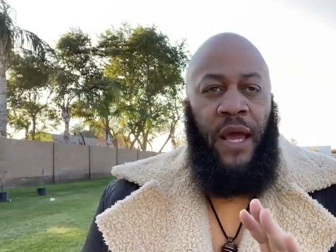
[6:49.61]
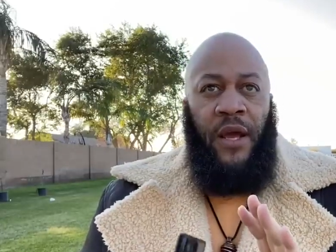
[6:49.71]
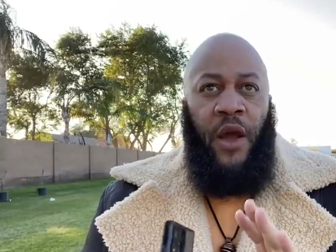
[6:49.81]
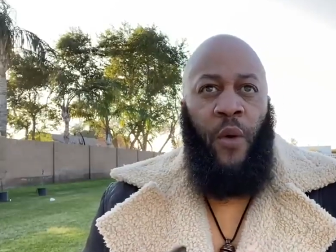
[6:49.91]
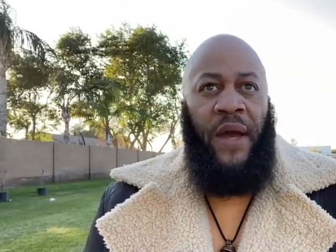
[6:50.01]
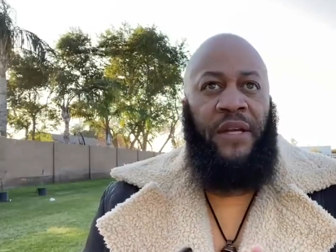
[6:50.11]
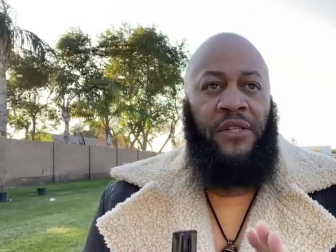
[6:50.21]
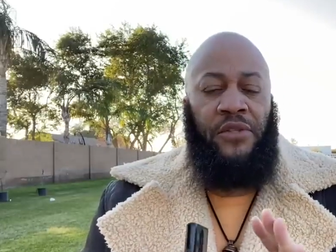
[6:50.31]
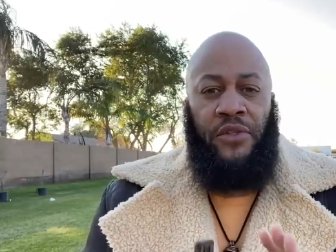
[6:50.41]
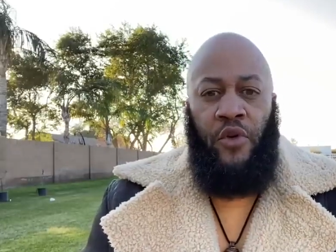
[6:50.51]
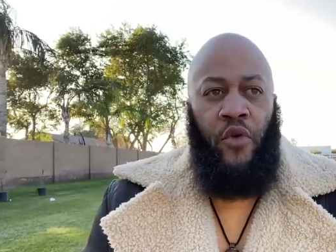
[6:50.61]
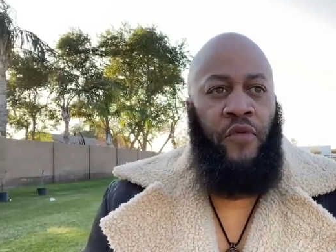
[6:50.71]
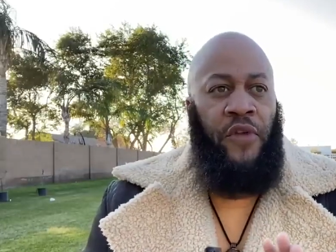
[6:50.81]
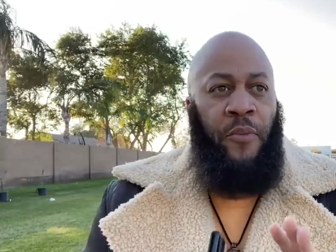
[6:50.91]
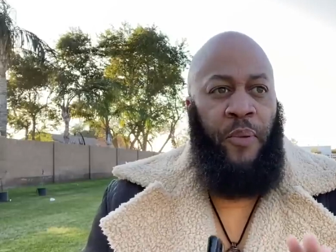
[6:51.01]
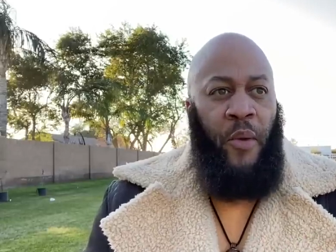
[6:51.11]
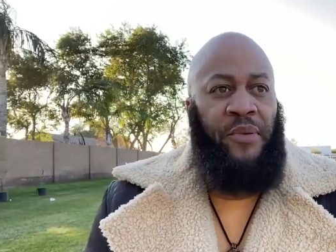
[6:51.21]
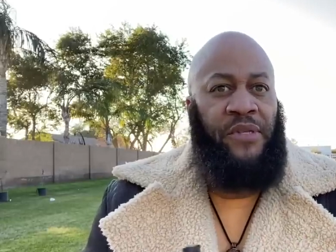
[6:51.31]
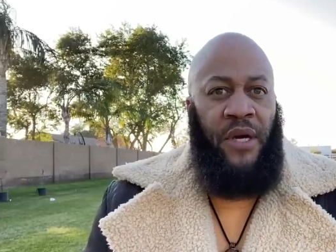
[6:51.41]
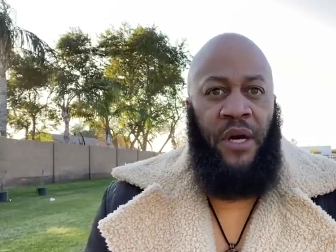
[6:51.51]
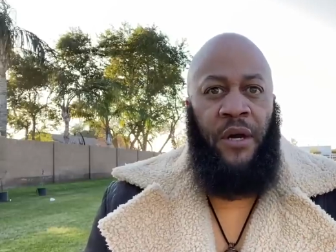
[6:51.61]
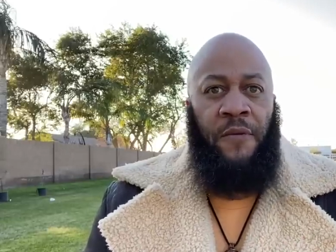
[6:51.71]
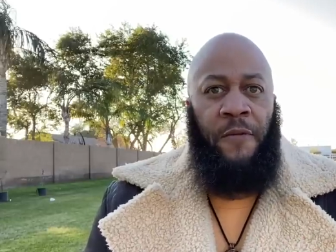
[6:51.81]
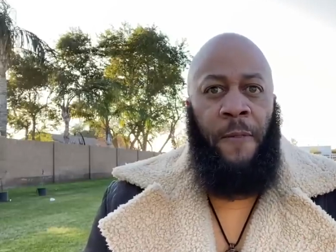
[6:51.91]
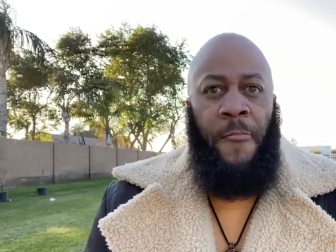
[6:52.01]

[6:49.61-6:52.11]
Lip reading: going to school for the purpose of